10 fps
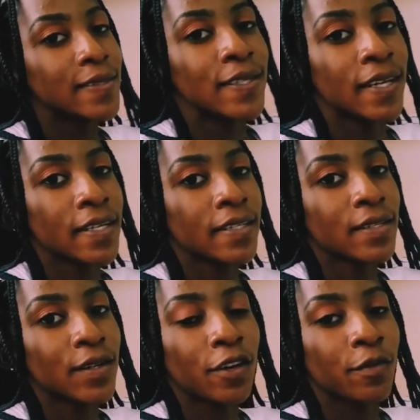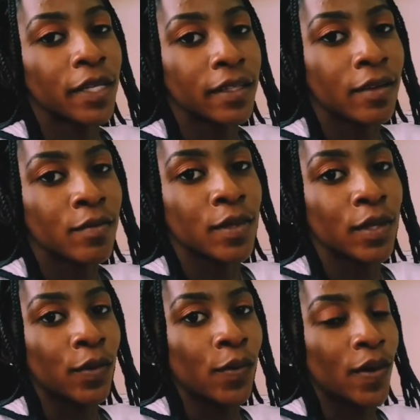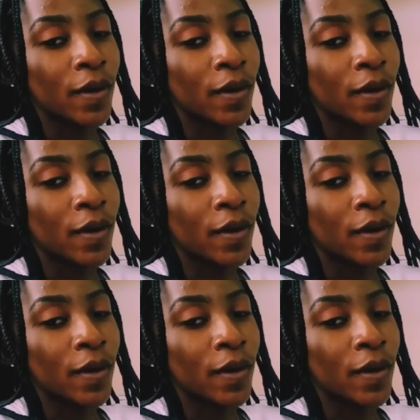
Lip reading: just comment down below,